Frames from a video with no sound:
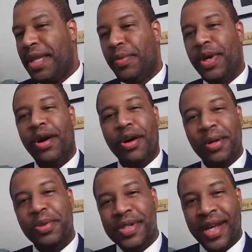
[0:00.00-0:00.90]
We
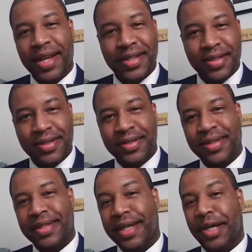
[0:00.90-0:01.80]
almost had
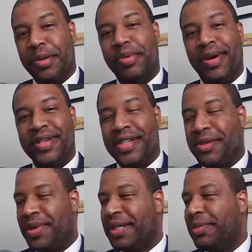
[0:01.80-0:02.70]
to take a pause this
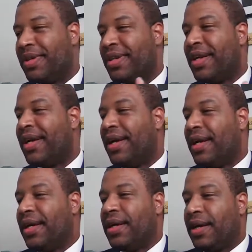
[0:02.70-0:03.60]
week, but
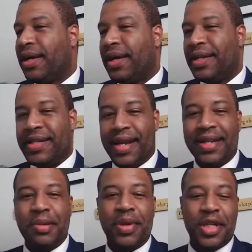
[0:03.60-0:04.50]
I decided
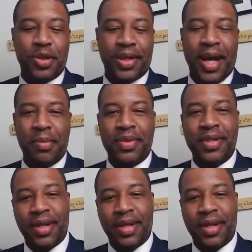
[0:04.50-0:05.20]
to make sure it happened.